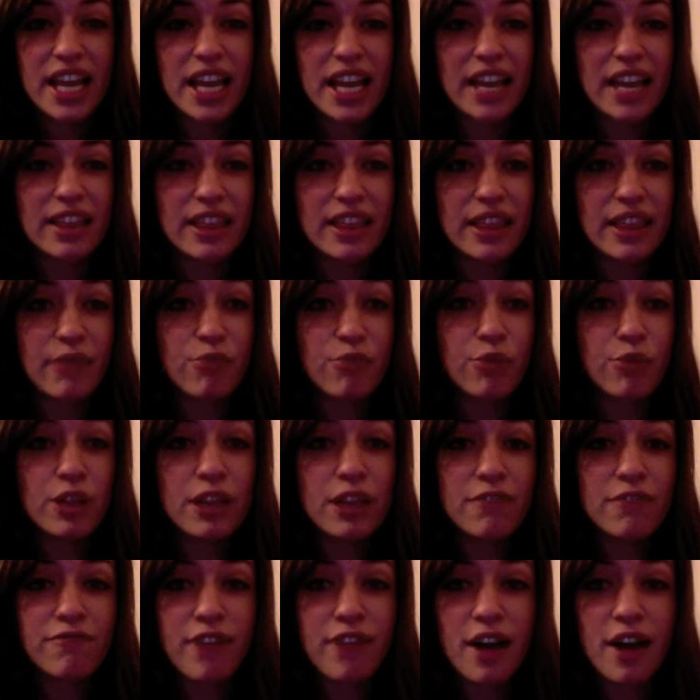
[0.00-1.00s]
They really
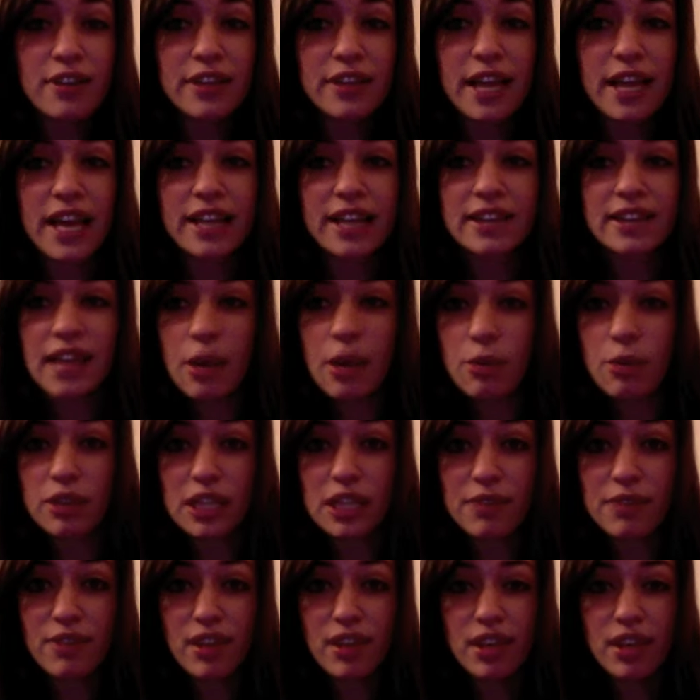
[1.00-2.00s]
felt like they were
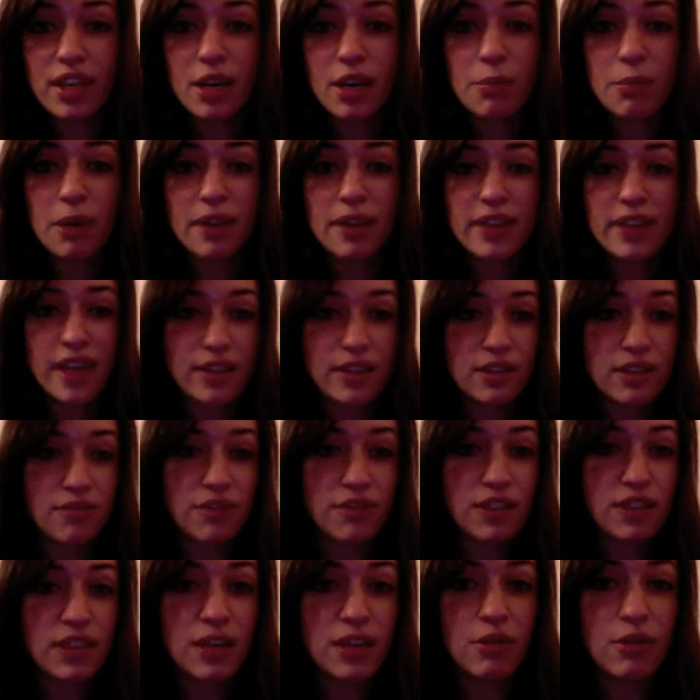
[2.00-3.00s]
living here by the end of
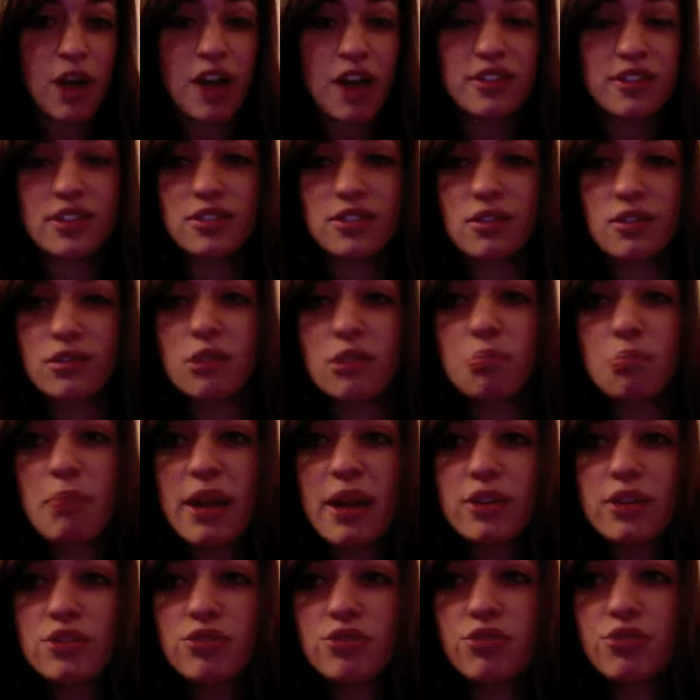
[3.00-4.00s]
it. They got to know the
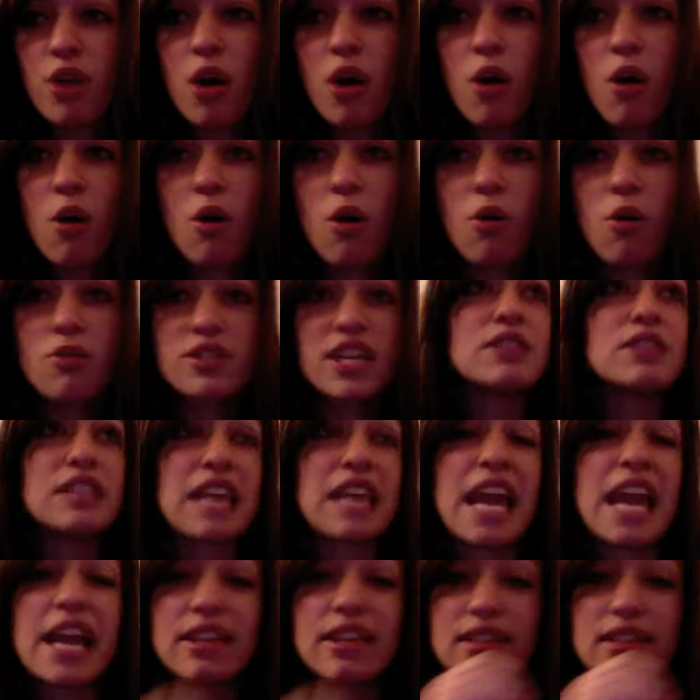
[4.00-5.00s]
metros,
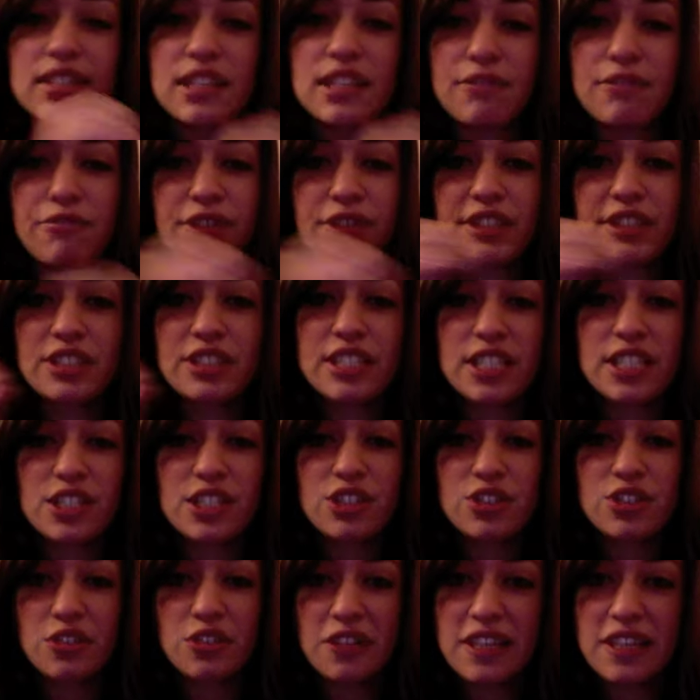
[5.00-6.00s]
the different
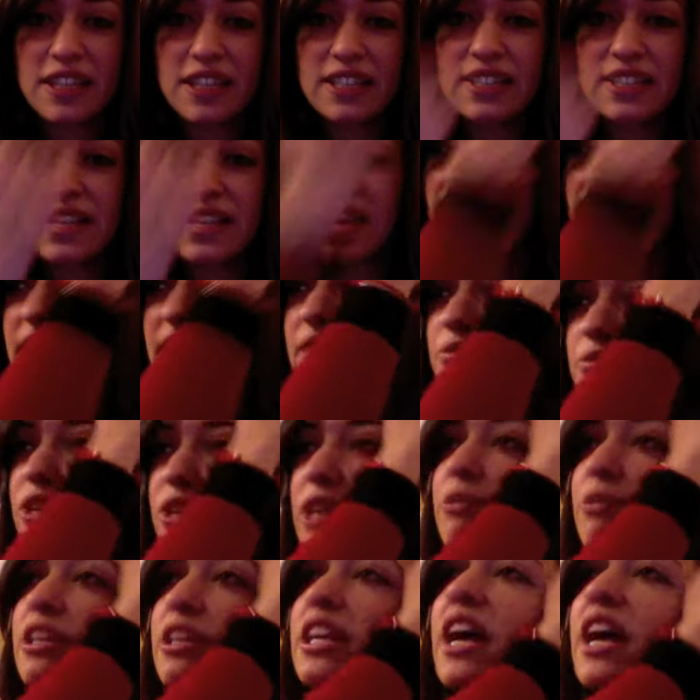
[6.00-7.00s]
districts, and we
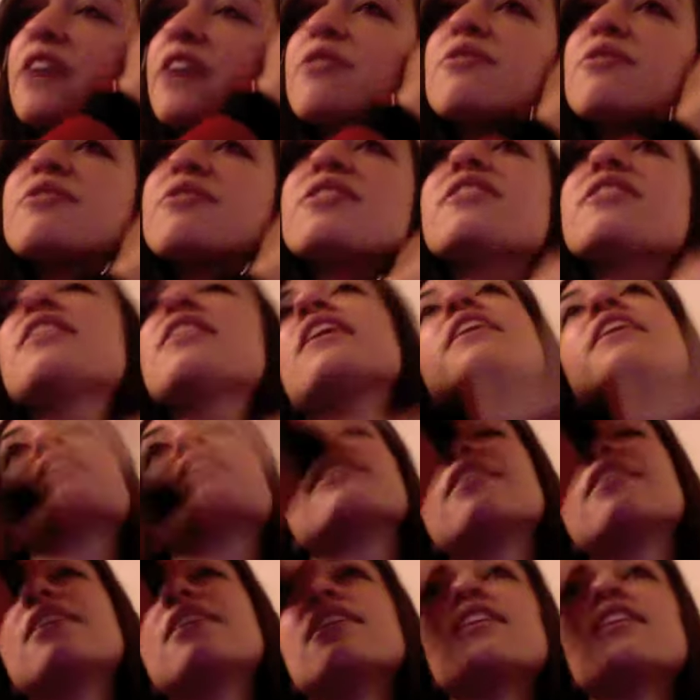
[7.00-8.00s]
really got used to like
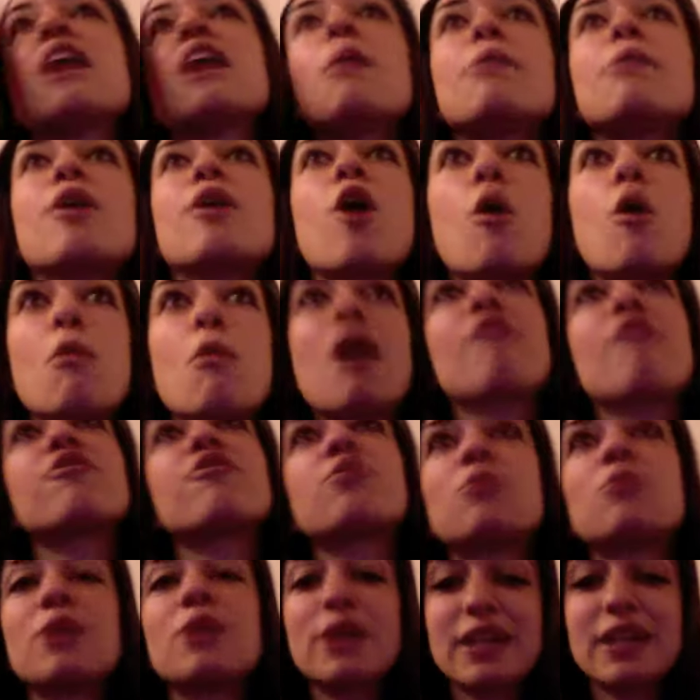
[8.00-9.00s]
coming home
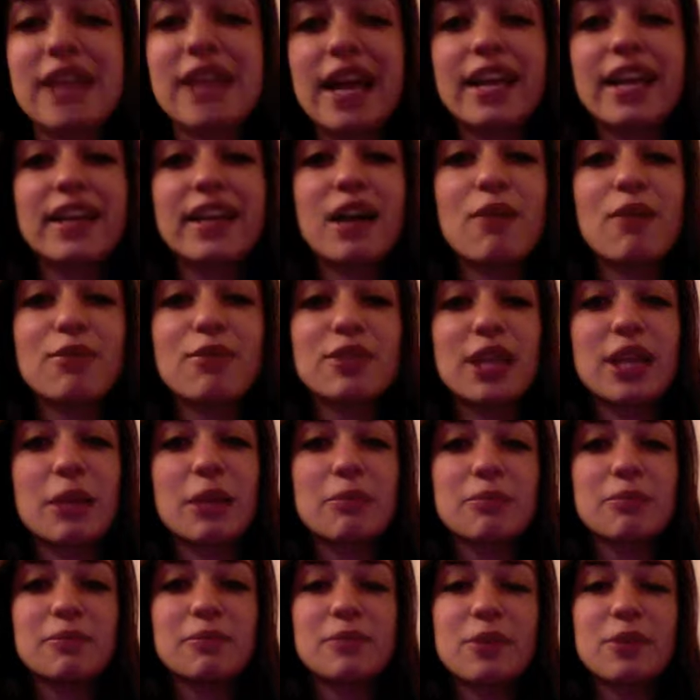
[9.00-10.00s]
after work and hanging out with
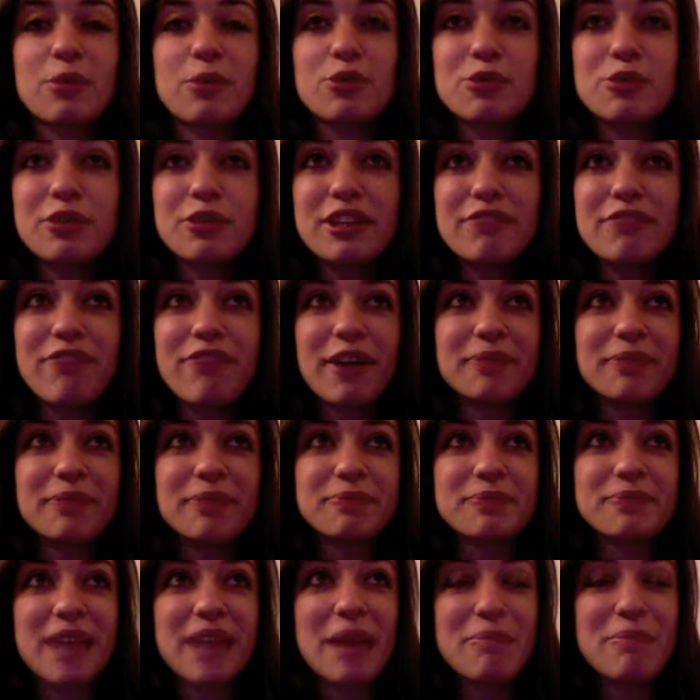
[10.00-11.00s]
them. It was really fun
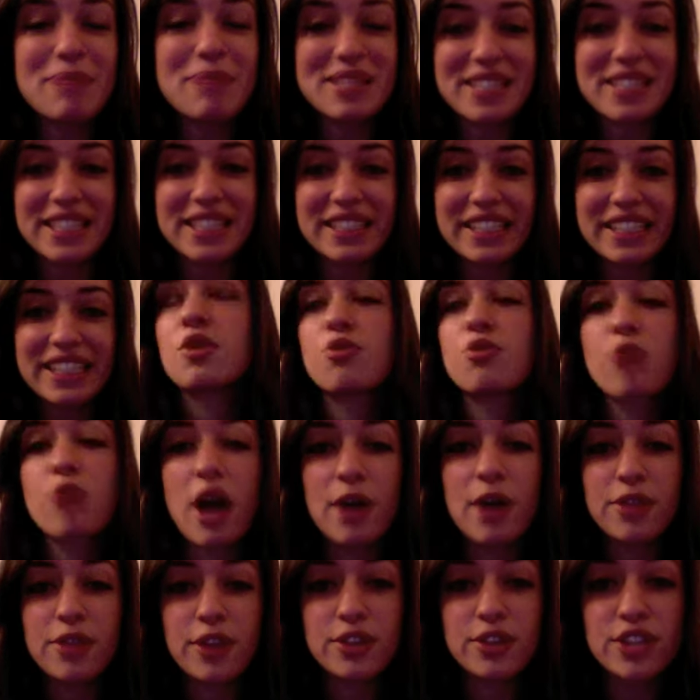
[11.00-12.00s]
and busy.
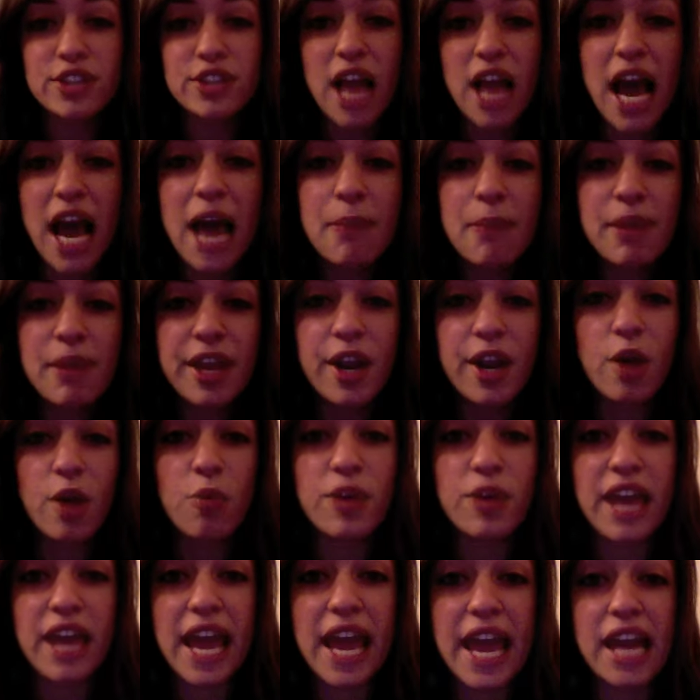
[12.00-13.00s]
Throughout their time here,
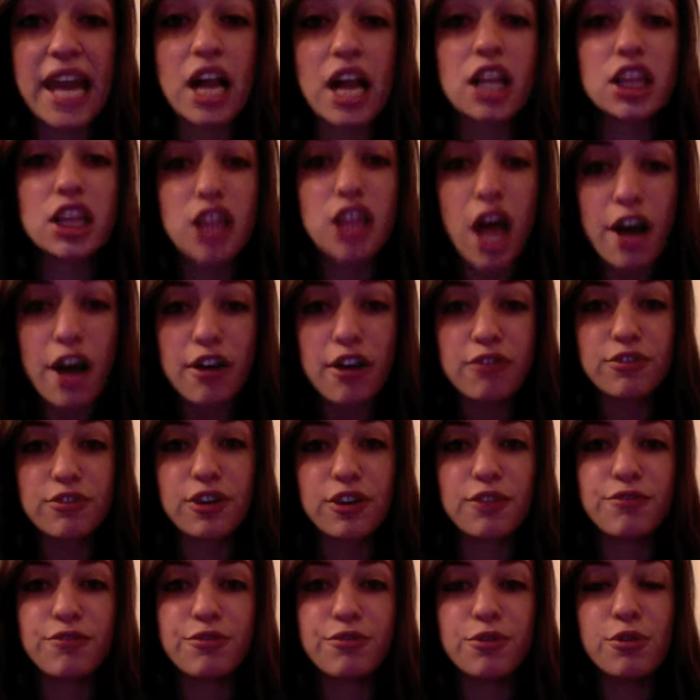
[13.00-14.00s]
we ate a lot of
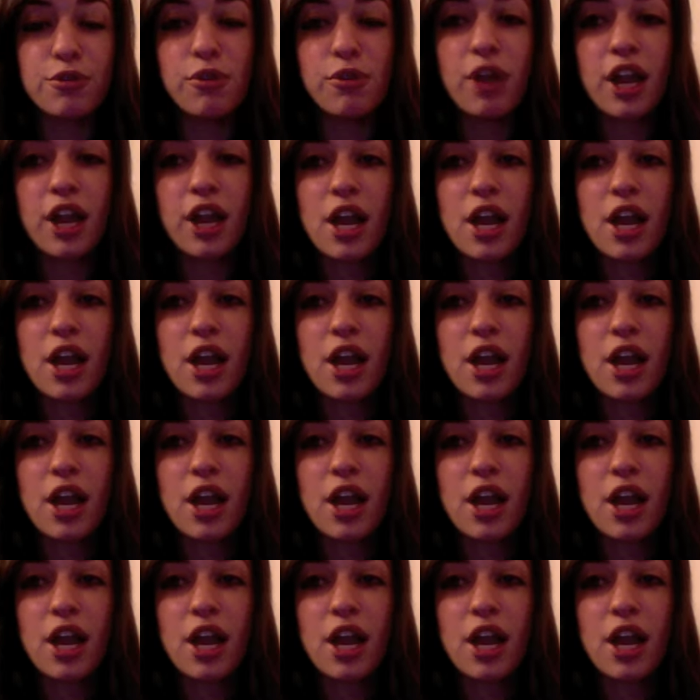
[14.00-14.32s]
good food.